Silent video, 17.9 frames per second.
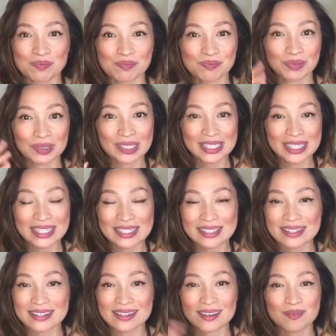
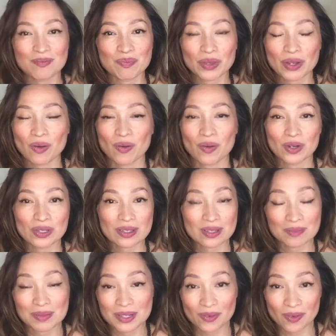please
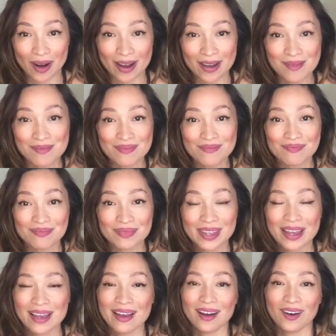subscribe
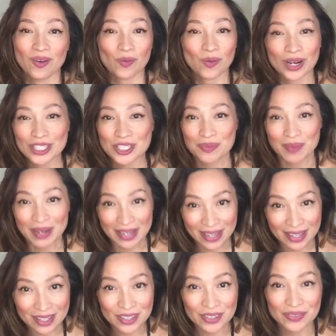watch my
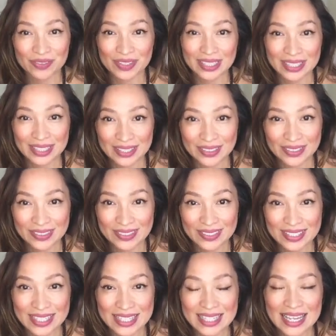other
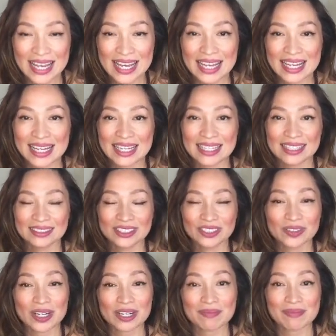videos and
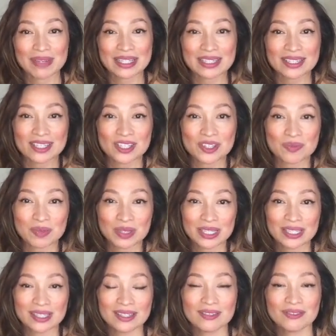direct message
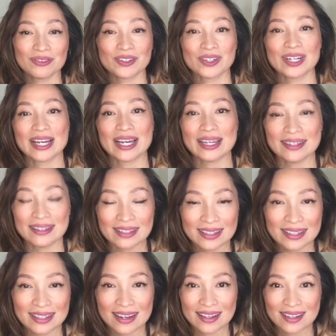me for
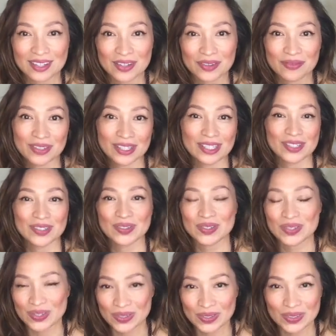any other
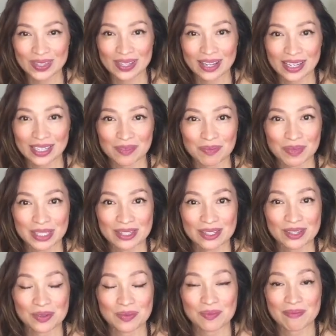videos you'd like me
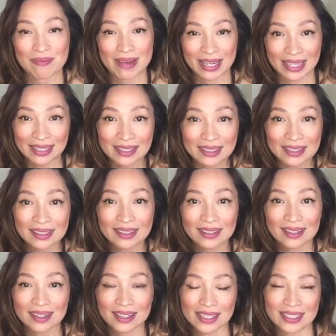to make,
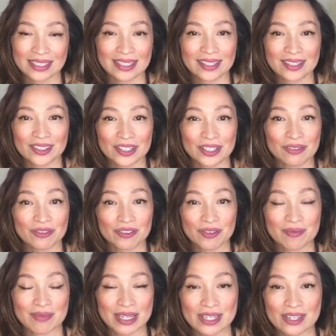any other
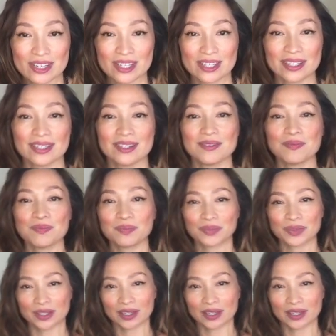information